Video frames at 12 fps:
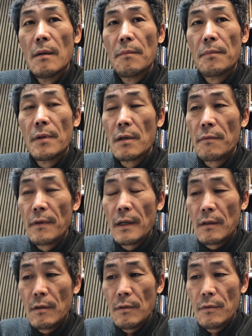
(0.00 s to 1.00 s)

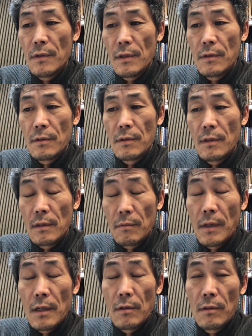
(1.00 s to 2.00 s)
perfect on these
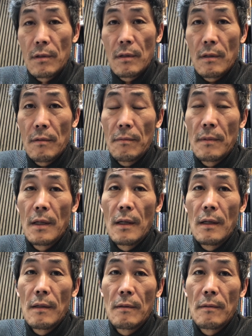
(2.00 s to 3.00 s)
expressions,
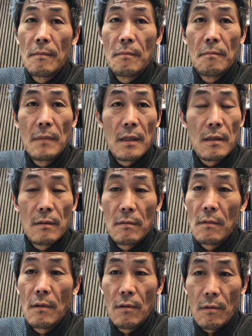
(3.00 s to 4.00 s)
and make it
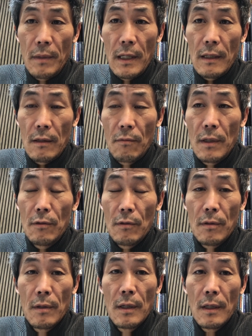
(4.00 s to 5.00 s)
automatic when you
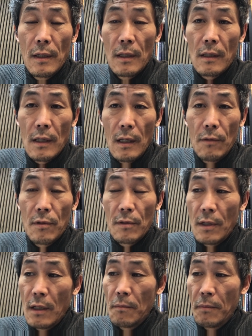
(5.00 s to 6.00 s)
encounter
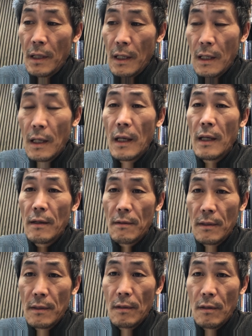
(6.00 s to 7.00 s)
same
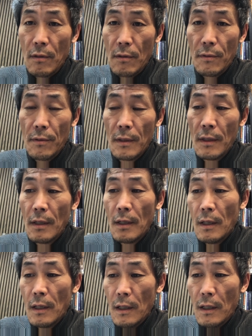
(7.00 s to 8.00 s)
pattern on
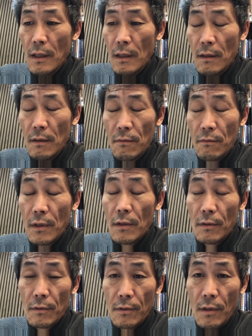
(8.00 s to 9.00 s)

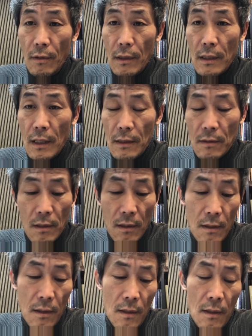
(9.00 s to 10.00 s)
real TOEIC test.
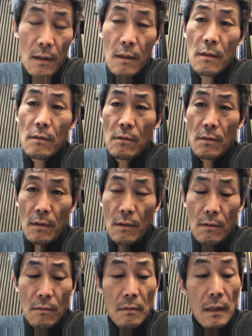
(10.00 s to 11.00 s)

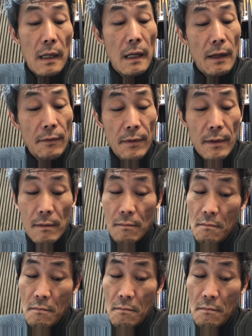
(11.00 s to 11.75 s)
So I think